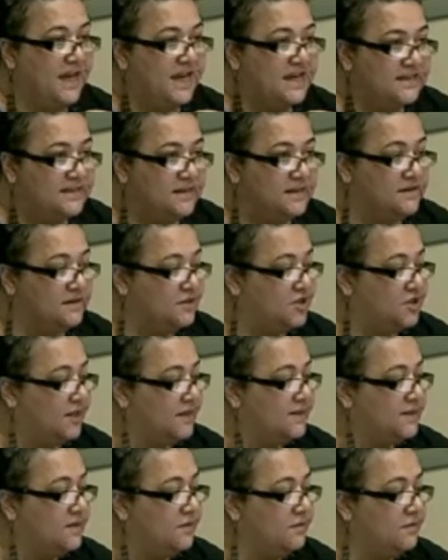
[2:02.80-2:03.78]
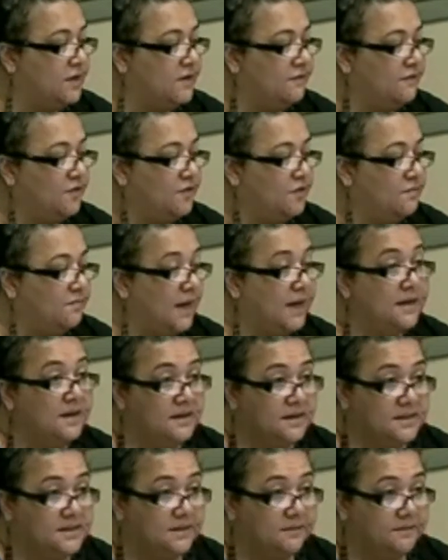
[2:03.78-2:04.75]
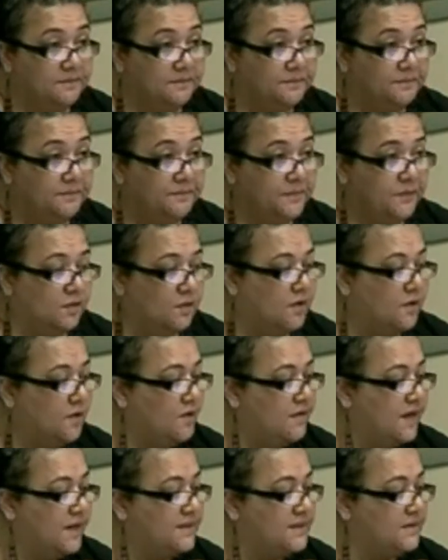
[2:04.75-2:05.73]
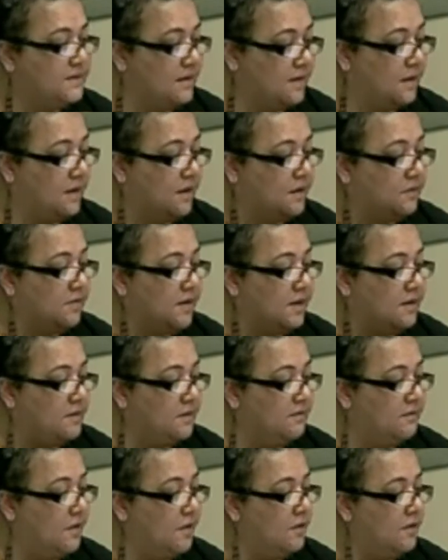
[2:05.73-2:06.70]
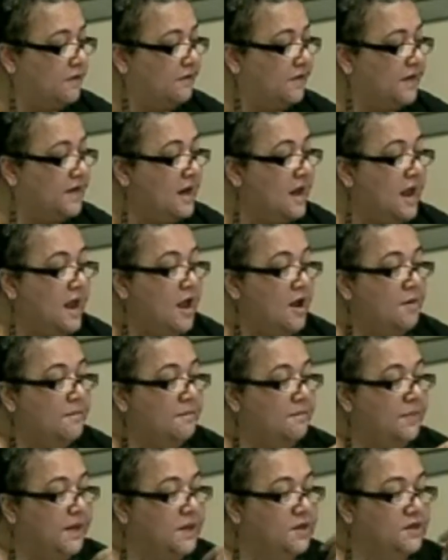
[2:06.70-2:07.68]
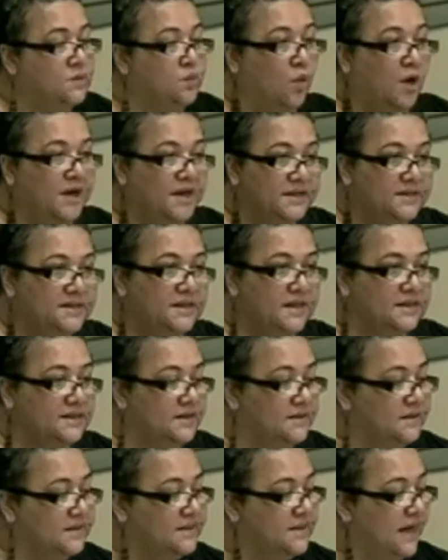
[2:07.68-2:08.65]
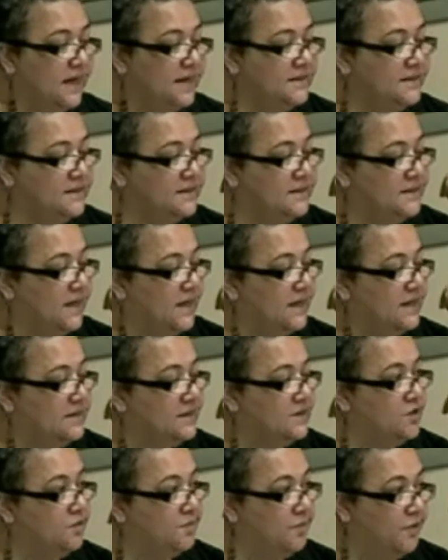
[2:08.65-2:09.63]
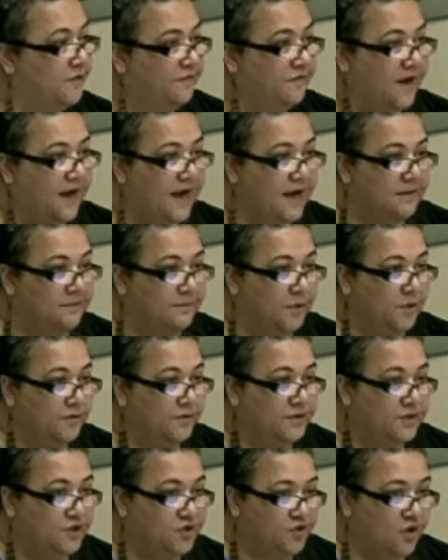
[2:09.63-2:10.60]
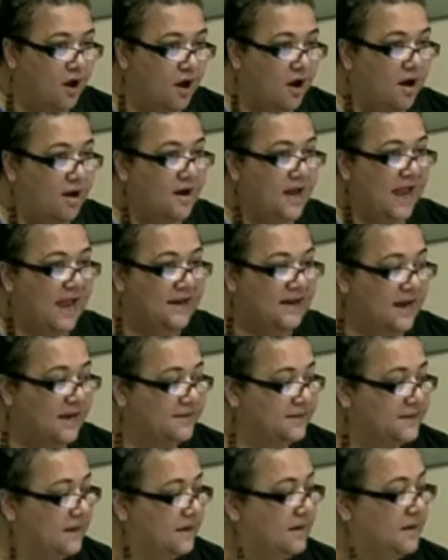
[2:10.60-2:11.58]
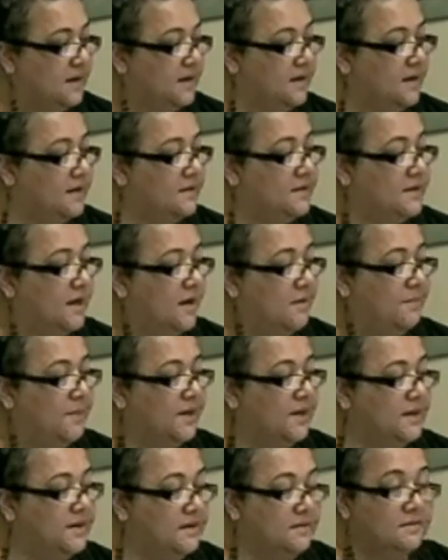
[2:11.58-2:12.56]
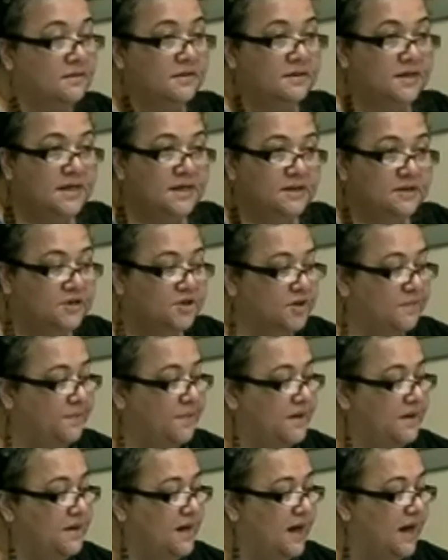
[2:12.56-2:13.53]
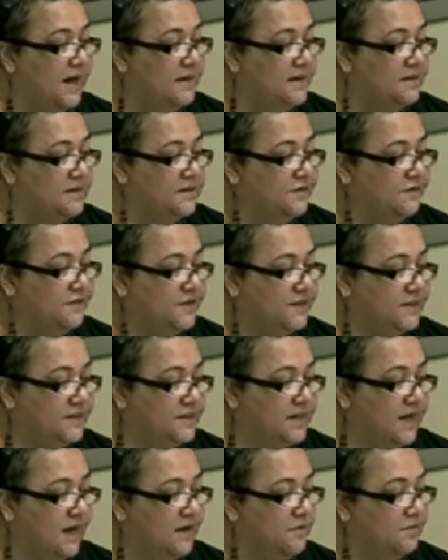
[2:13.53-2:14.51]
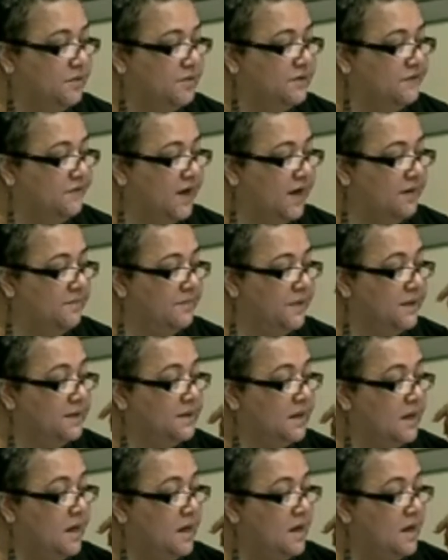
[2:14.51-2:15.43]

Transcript: isn't just a review mechanism, although that's a critical role of it. Because what it says in the text is that it's to provide both strong and articulate political leadership and guidance for sustainable development.